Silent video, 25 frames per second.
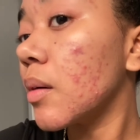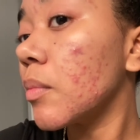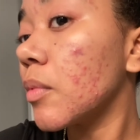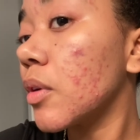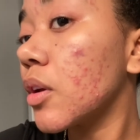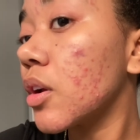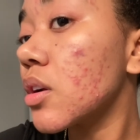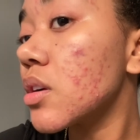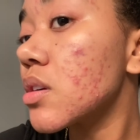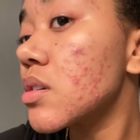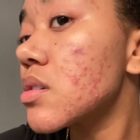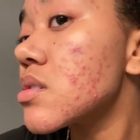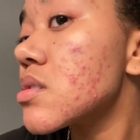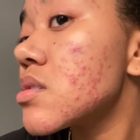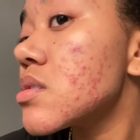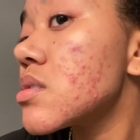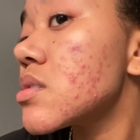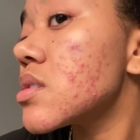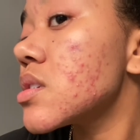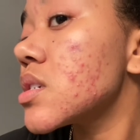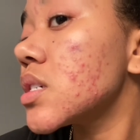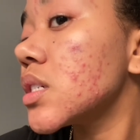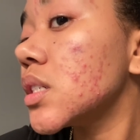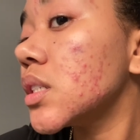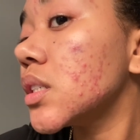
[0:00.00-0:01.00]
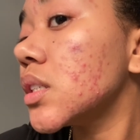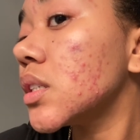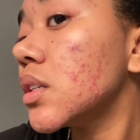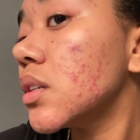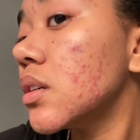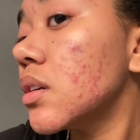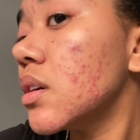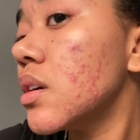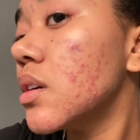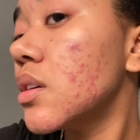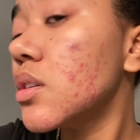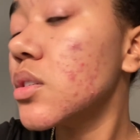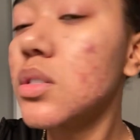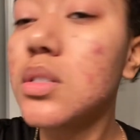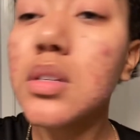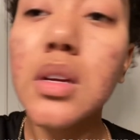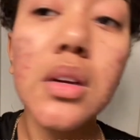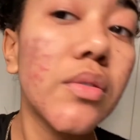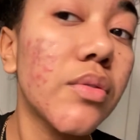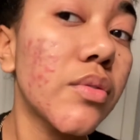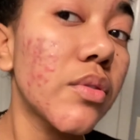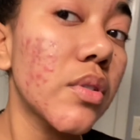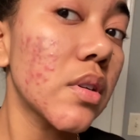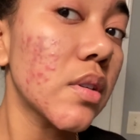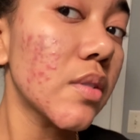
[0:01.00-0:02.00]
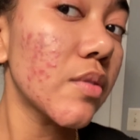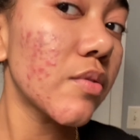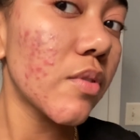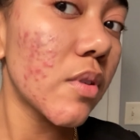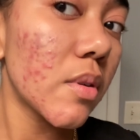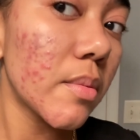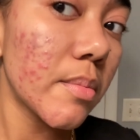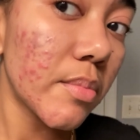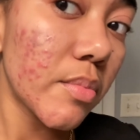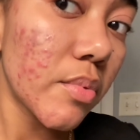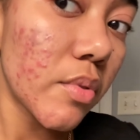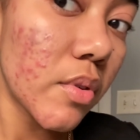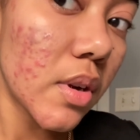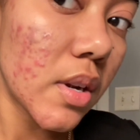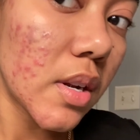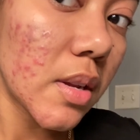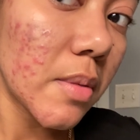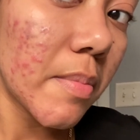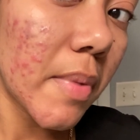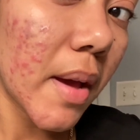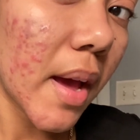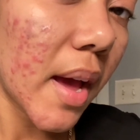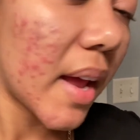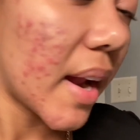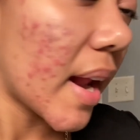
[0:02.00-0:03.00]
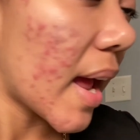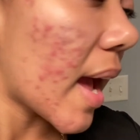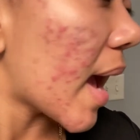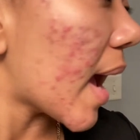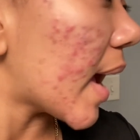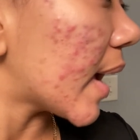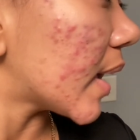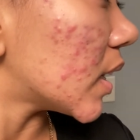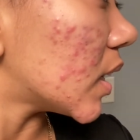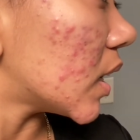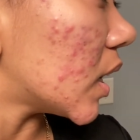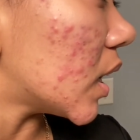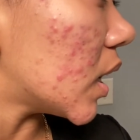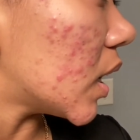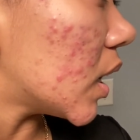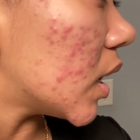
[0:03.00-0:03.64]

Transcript: currently suffering from pretty bad acne.